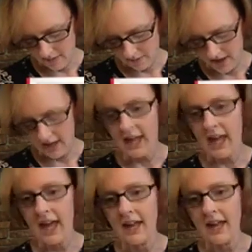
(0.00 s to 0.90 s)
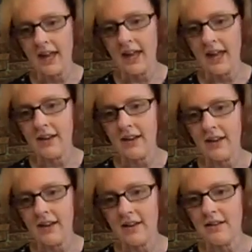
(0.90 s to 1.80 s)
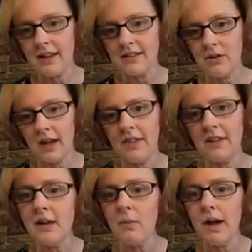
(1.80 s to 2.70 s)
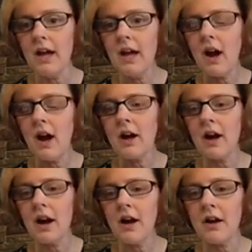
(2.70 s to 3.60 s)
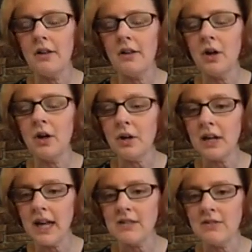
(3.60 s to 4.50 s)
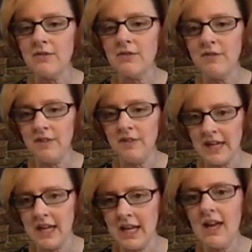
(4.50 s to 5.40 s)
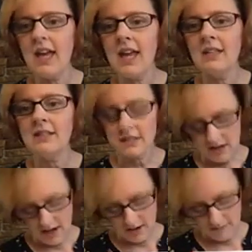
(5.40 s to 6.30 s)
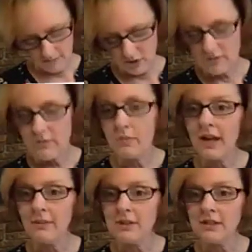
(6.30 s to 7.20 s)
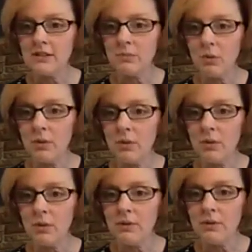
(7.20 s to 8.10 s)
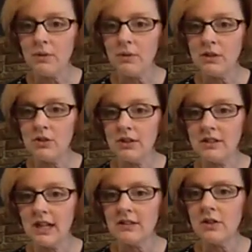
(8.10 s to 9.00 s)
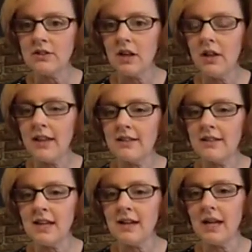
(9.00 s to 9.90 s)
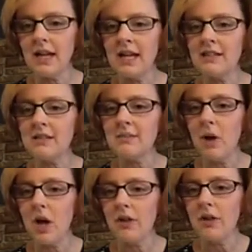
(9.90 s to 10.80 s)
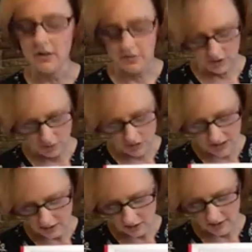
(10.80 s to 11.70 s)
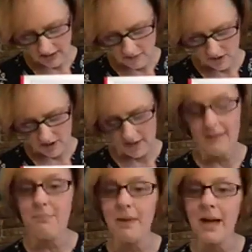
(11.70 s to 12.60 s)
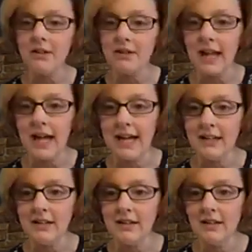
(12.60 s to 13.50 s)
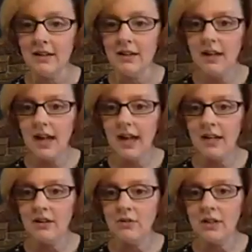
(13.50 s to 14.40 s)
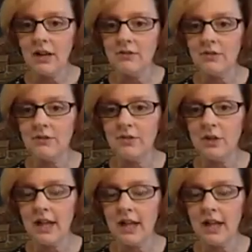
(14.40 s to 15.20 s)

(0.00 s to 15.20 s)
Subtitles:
up again. That's how we do that. Now the little one, our lowercase v is, like Mrs. Mormon told us, it looks a lot the same, but it's smaller. So we start that one on the belt line and go down to the